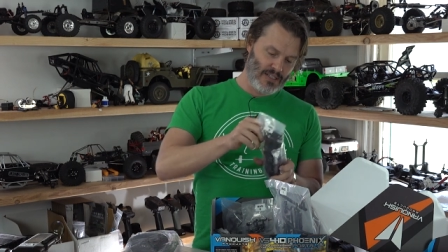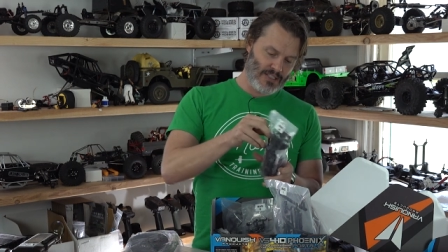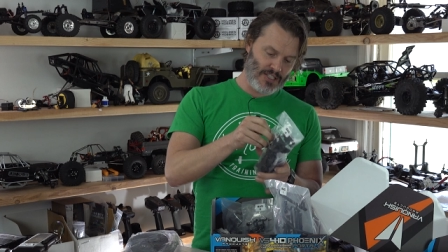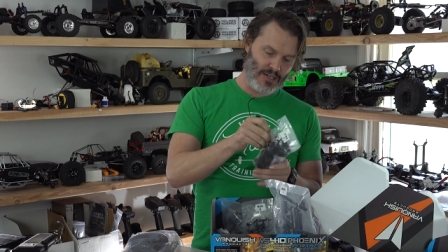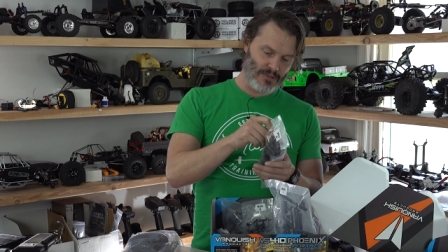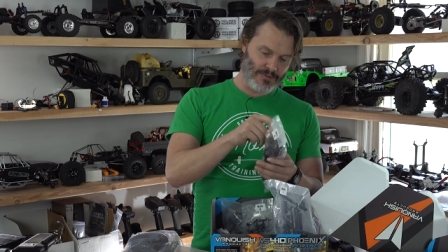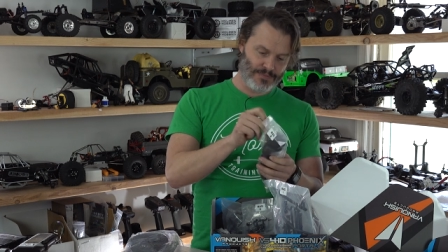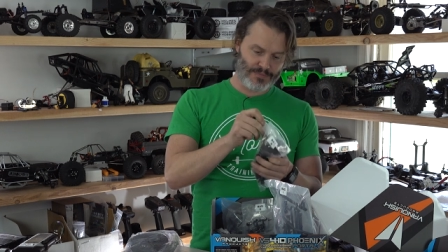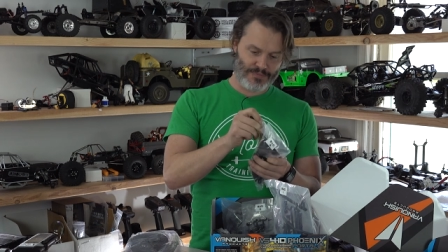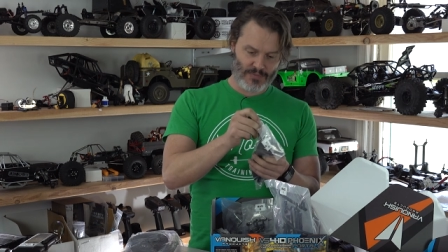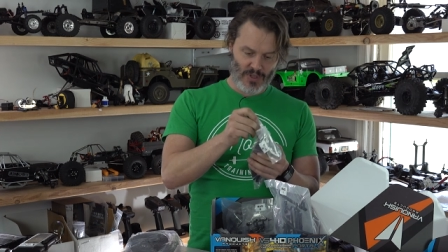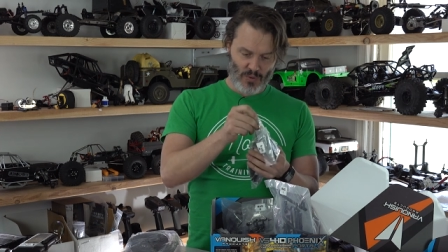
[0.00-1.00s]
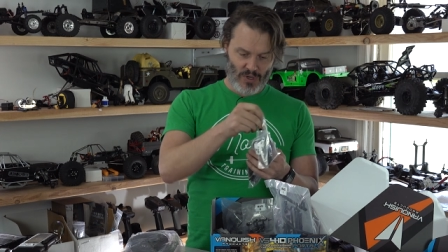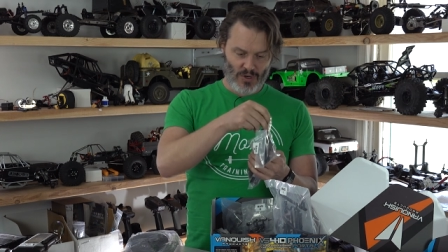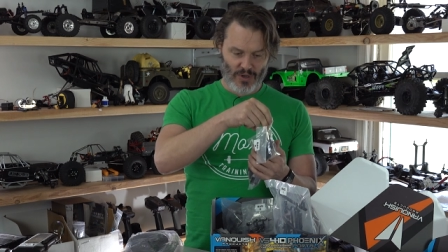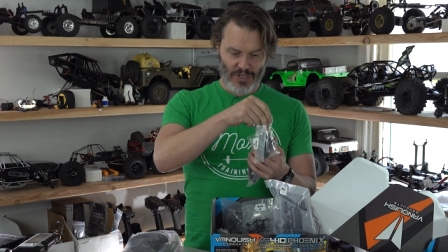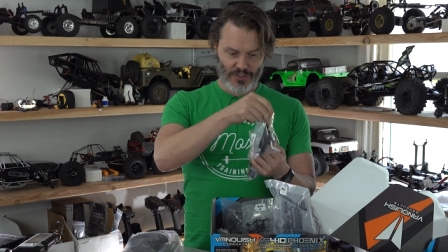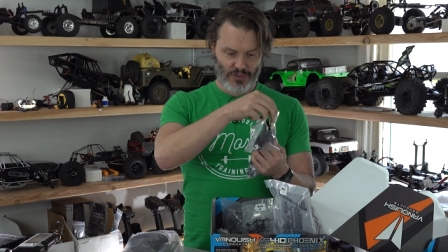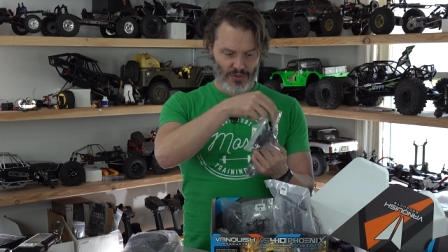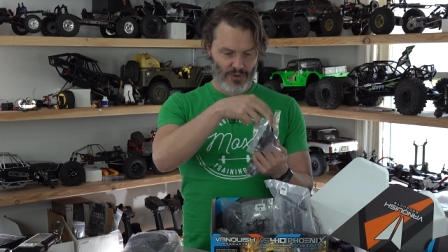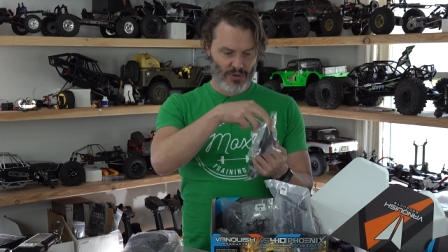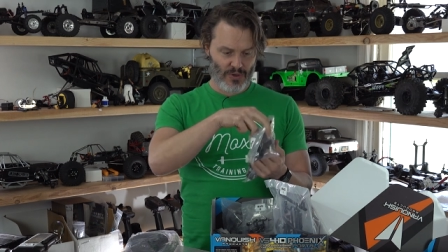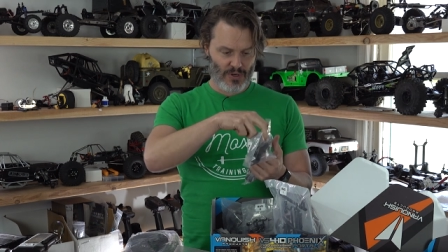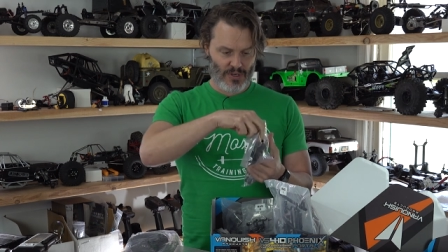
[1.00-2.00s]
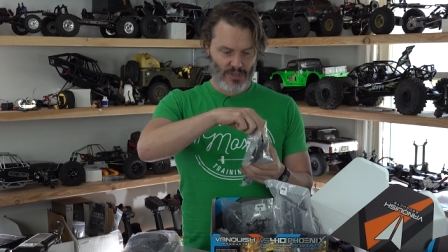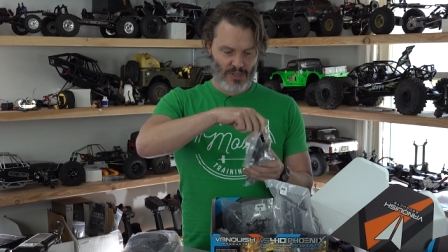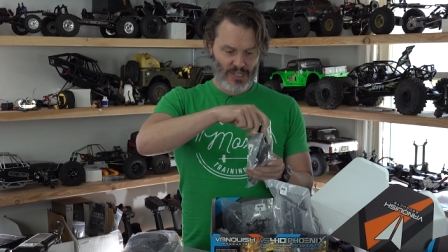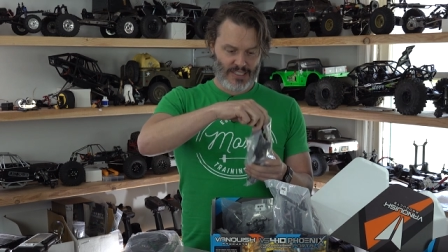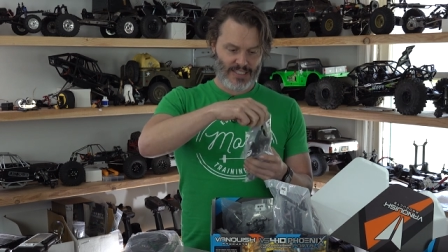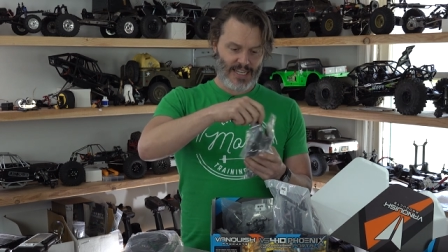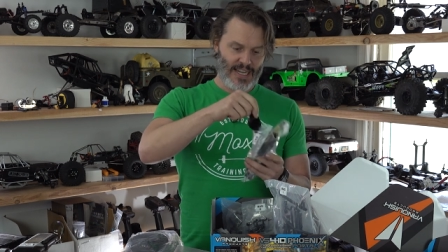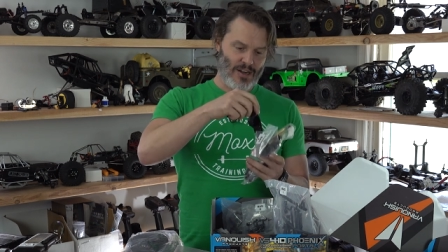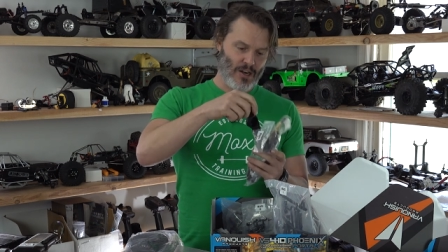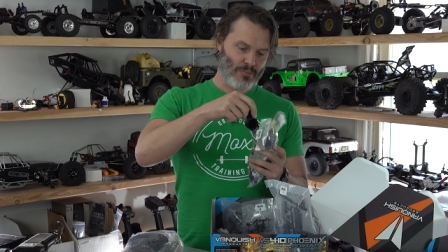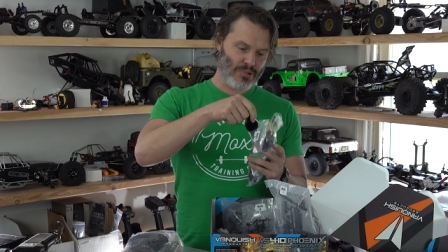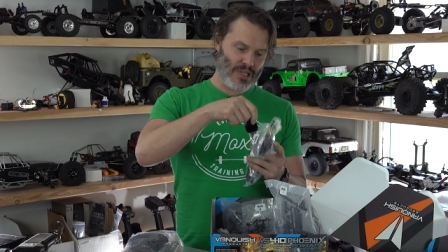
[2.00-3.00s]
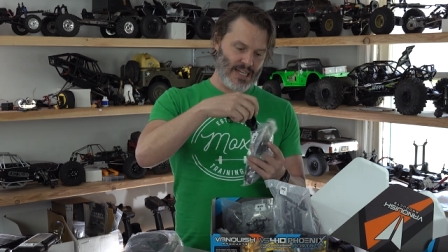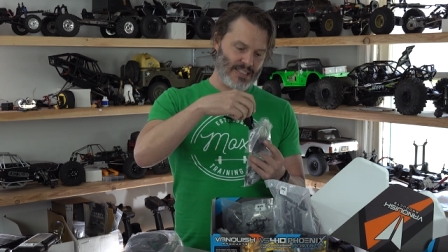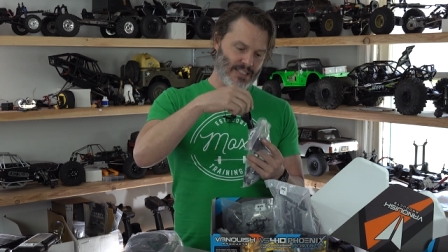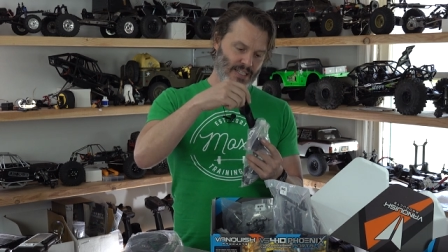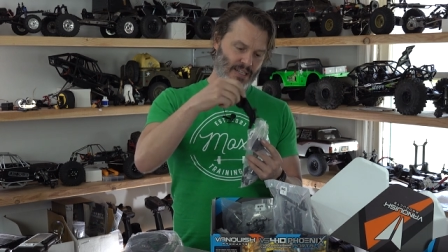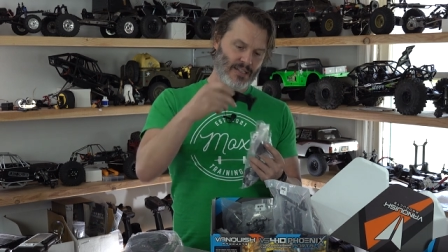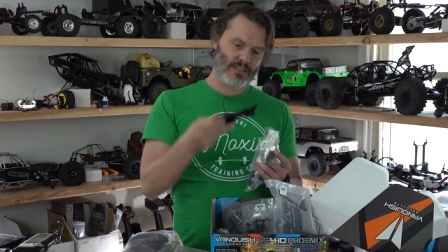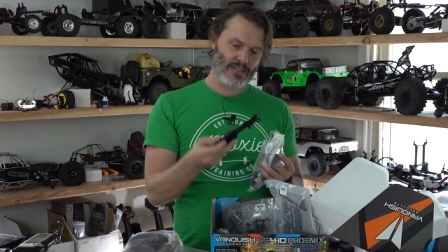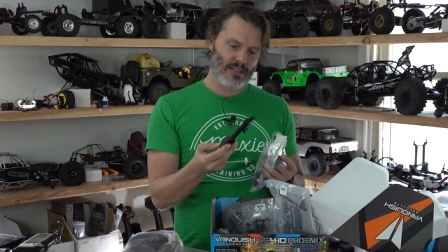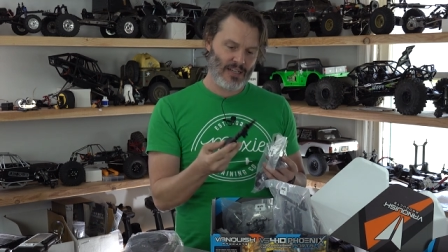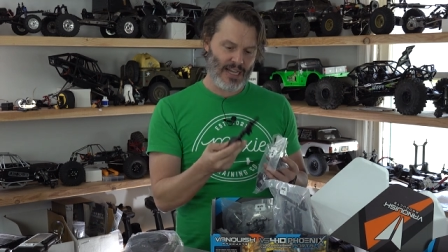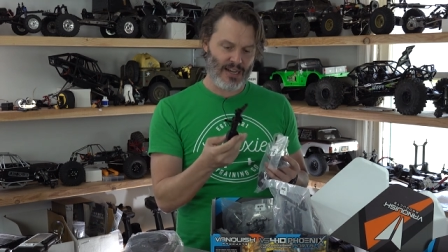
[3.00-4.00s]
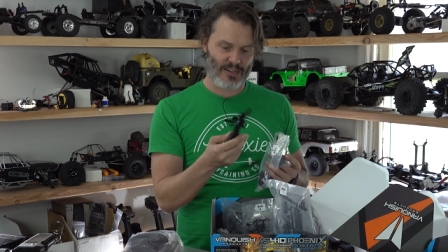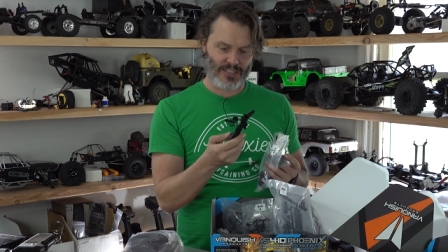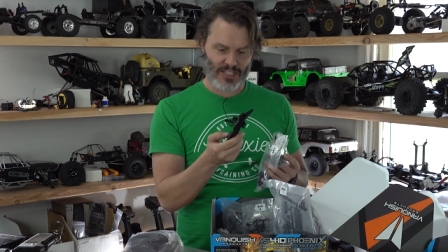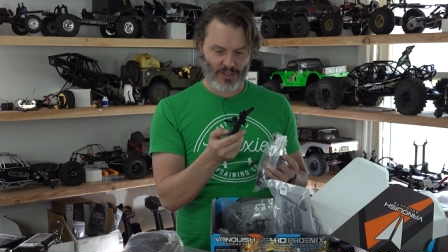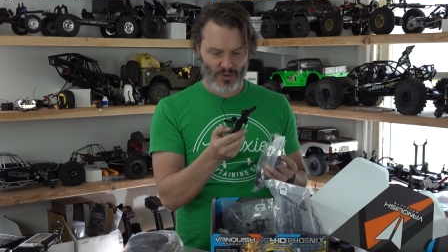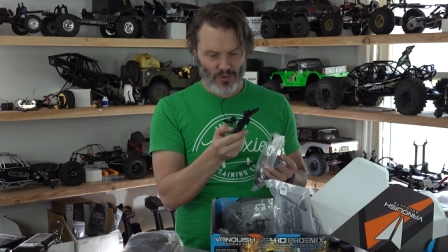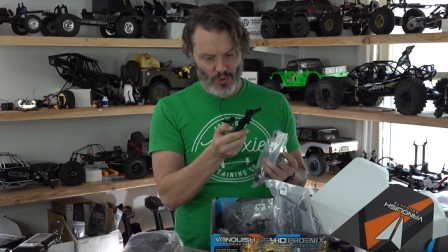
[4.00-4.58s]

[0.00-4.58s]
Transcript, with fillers: So we're going to take out our plastic housing.